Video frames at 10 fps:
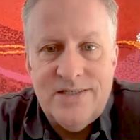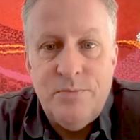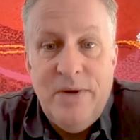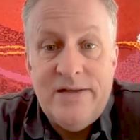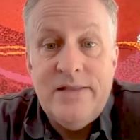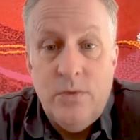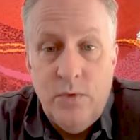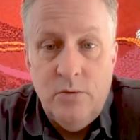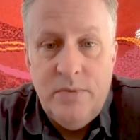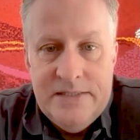expect they
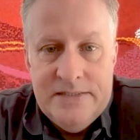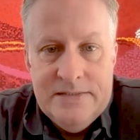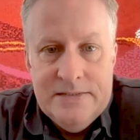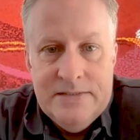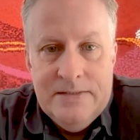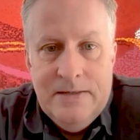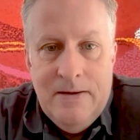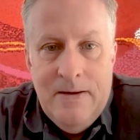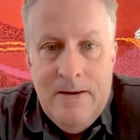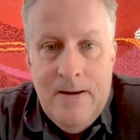will be.
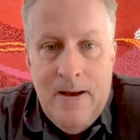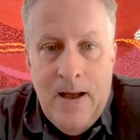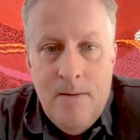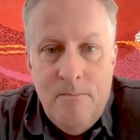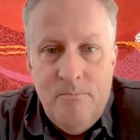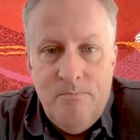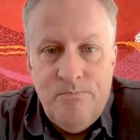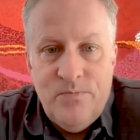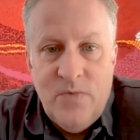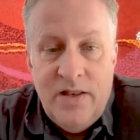
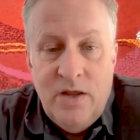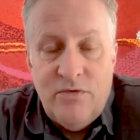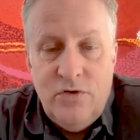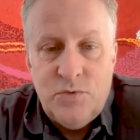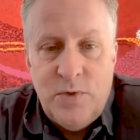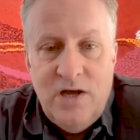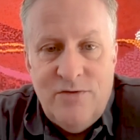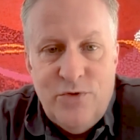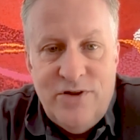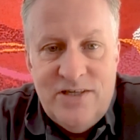And then, of course, we can't
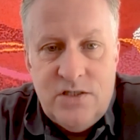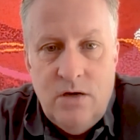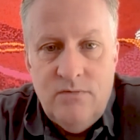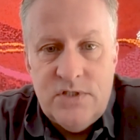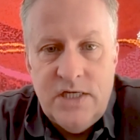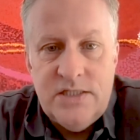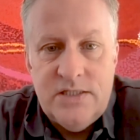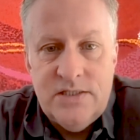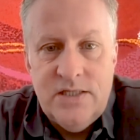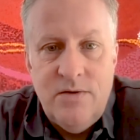have one of these
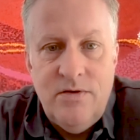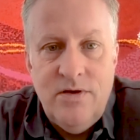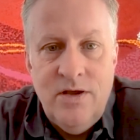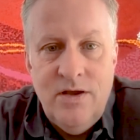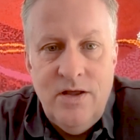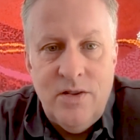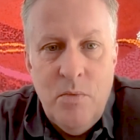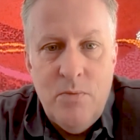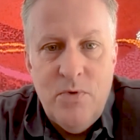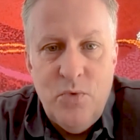conversations at the
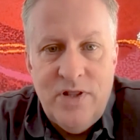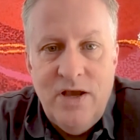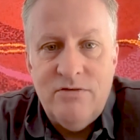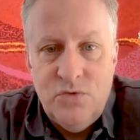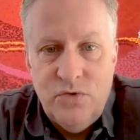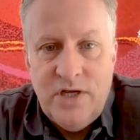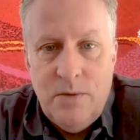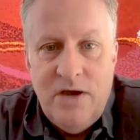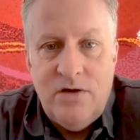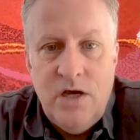moment without talking
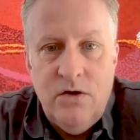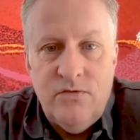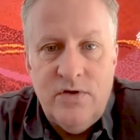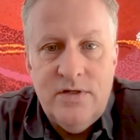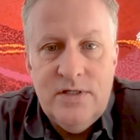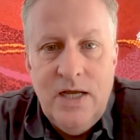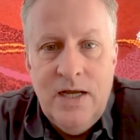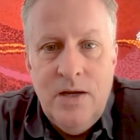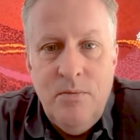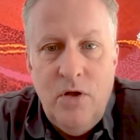about COVID.
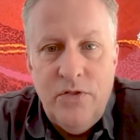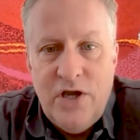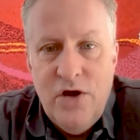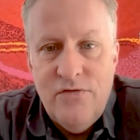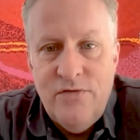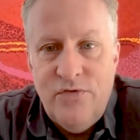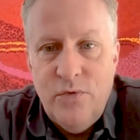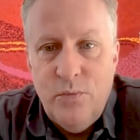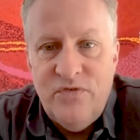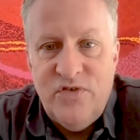On the COVID
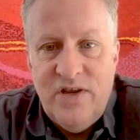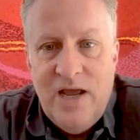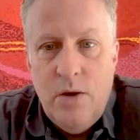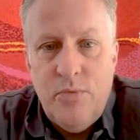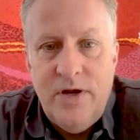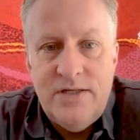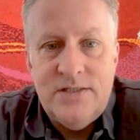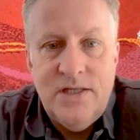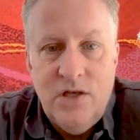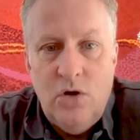front, we've seen
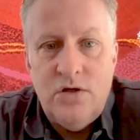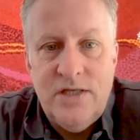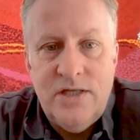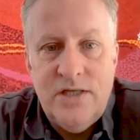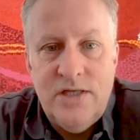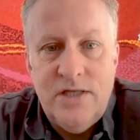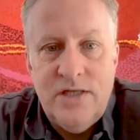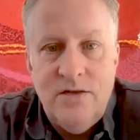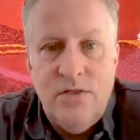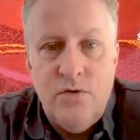outbreaks and lockdowns
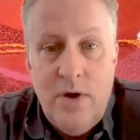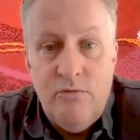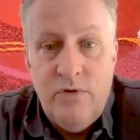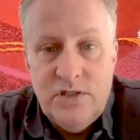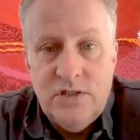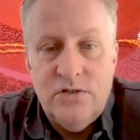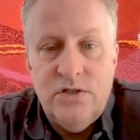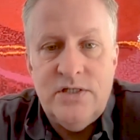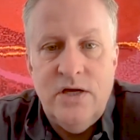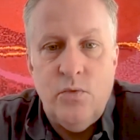throughout regional
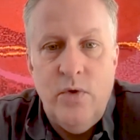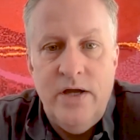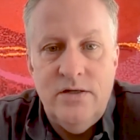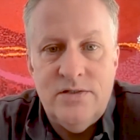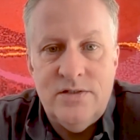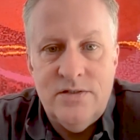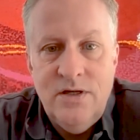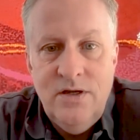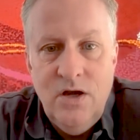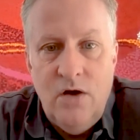New South Wales.
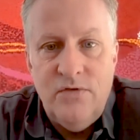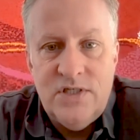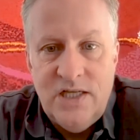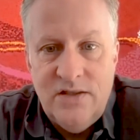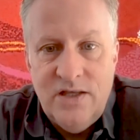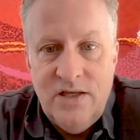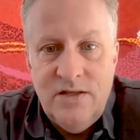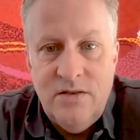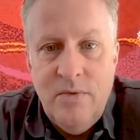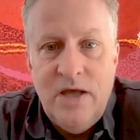Obviously,
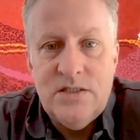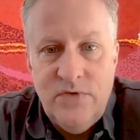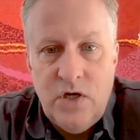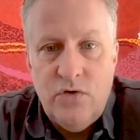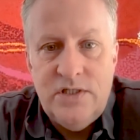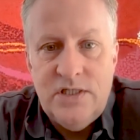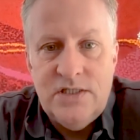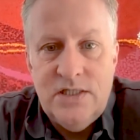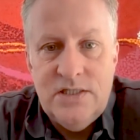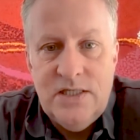the massive
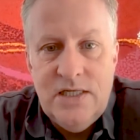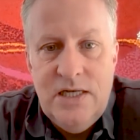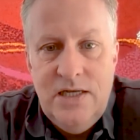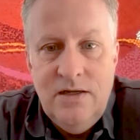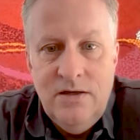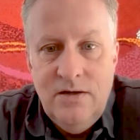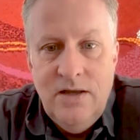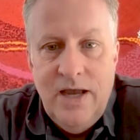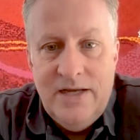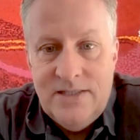increases in Sydney.
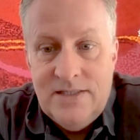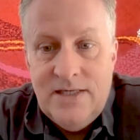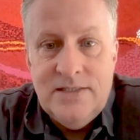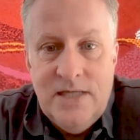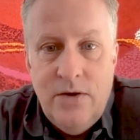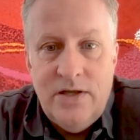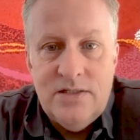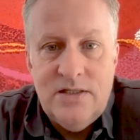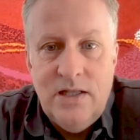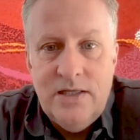ACT's now
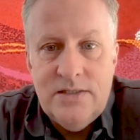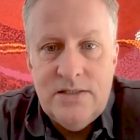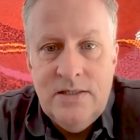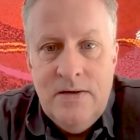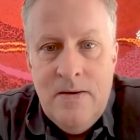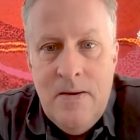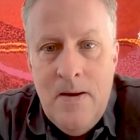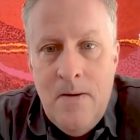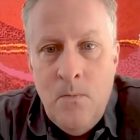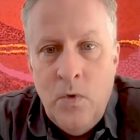added to the list.
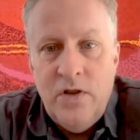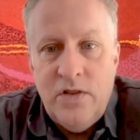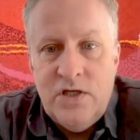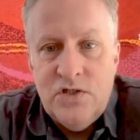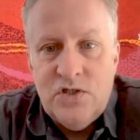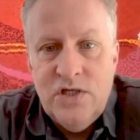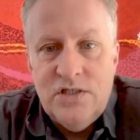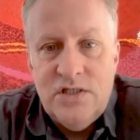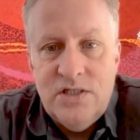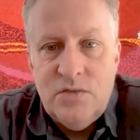One of the
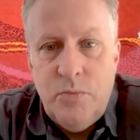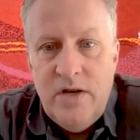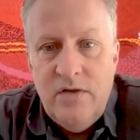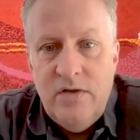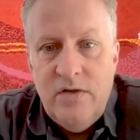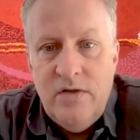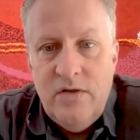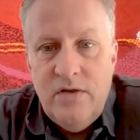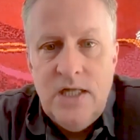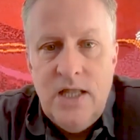concerns is the spread of
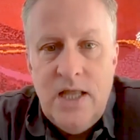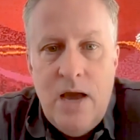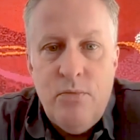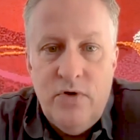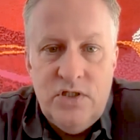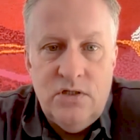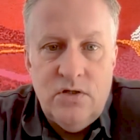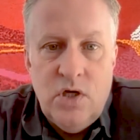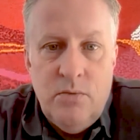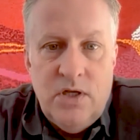virus in the
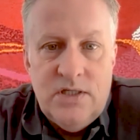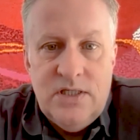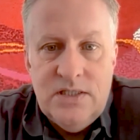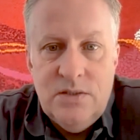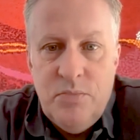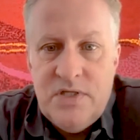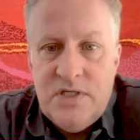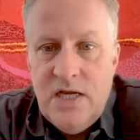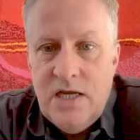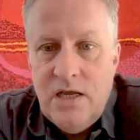Aboriginal communities, and
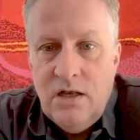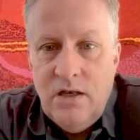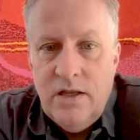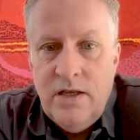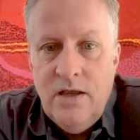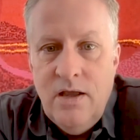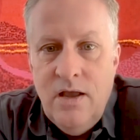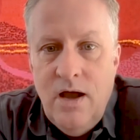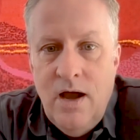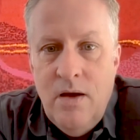particularly
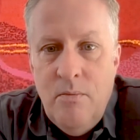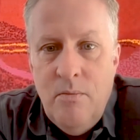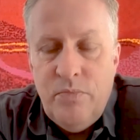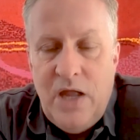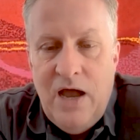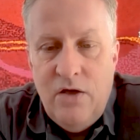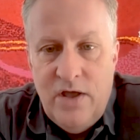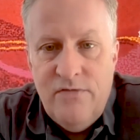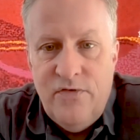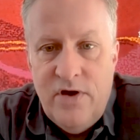how
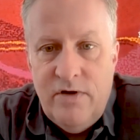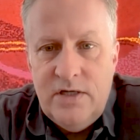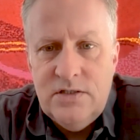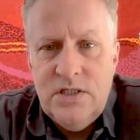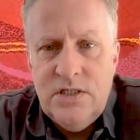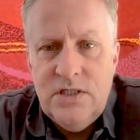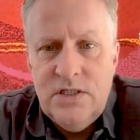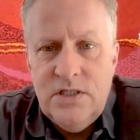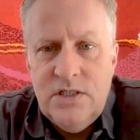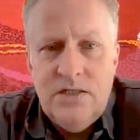they're faring. Do you
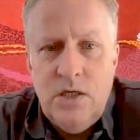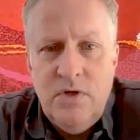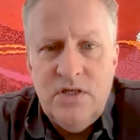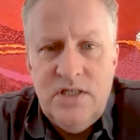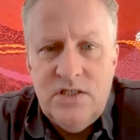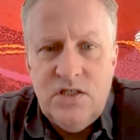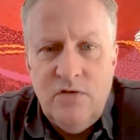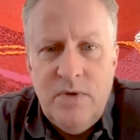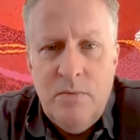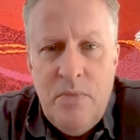think these communities could
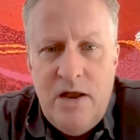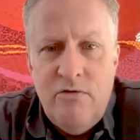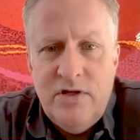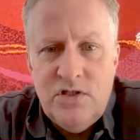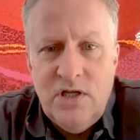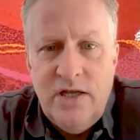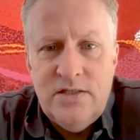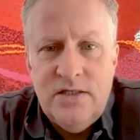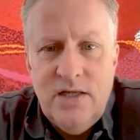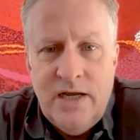have been better
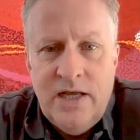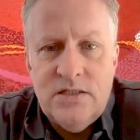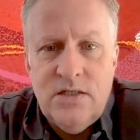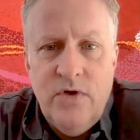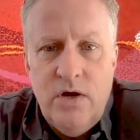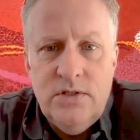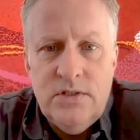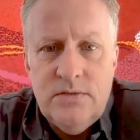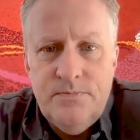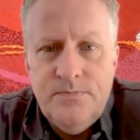insulated against the
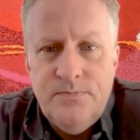virus?